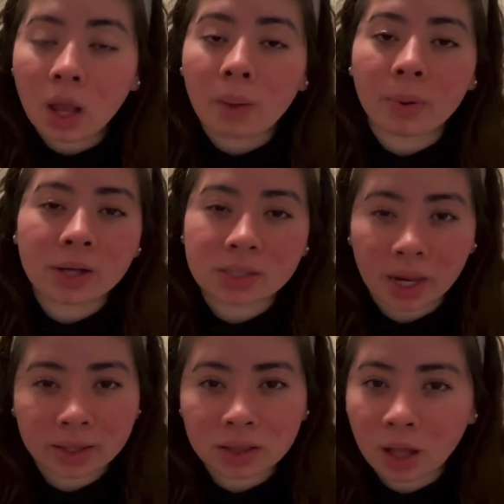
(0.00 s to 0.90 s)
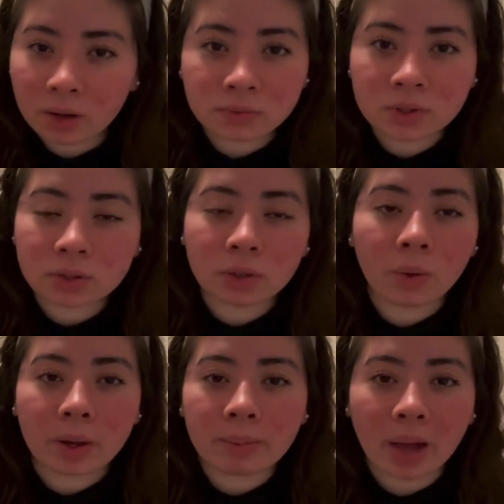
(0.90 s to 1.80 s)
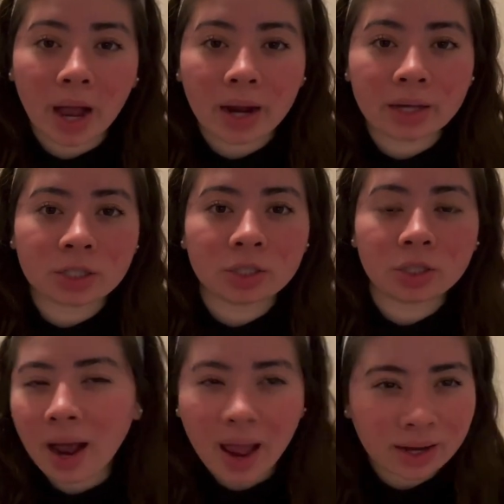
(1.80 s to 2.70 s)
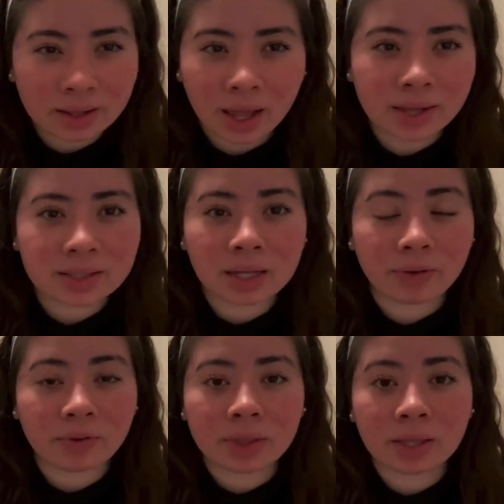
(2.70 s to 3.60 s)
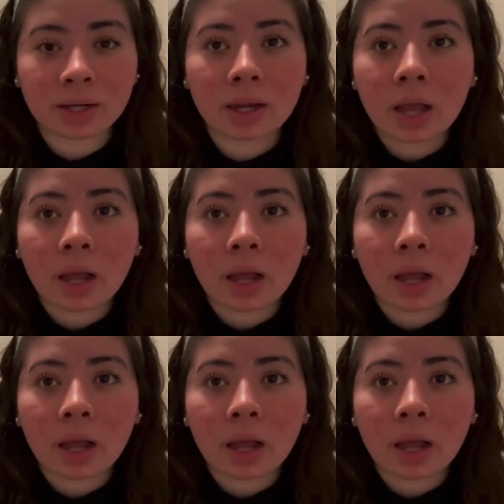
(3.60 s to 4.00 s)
because I loved going back and, analyzing everything.